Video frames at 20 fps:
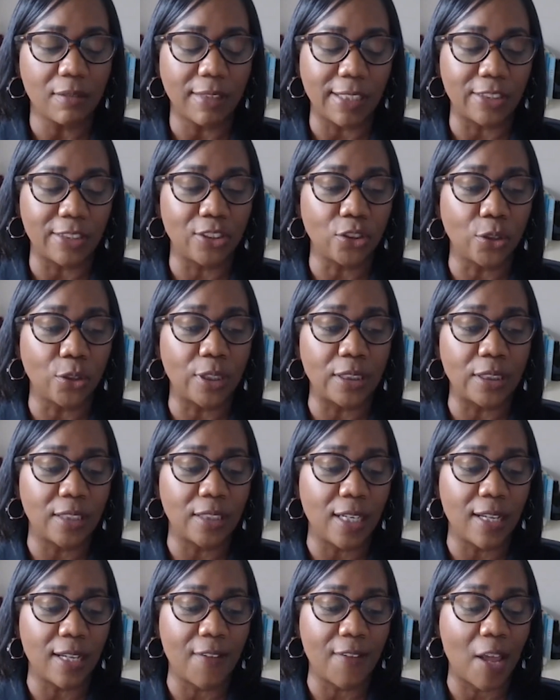a shortage
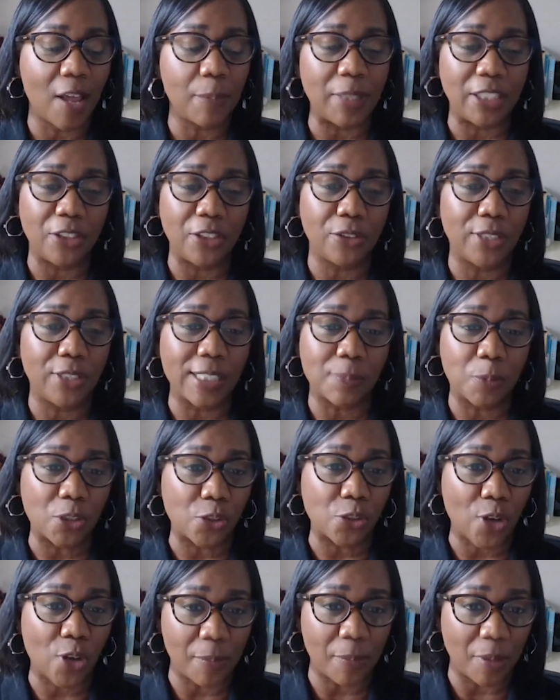of how many you get
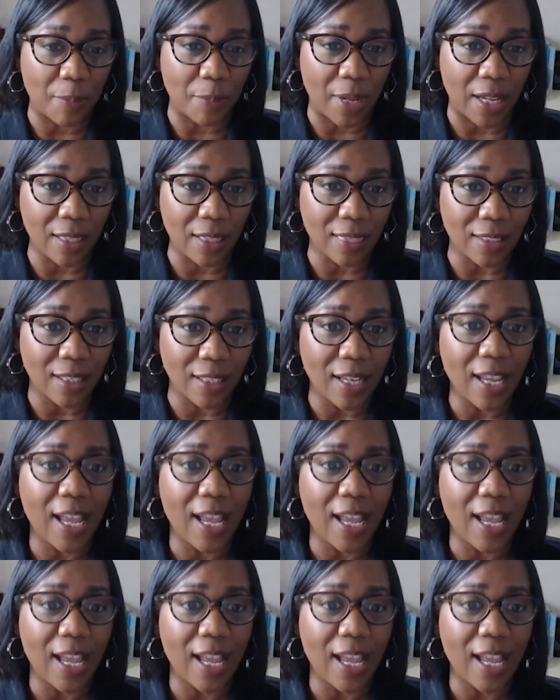prescribed a month,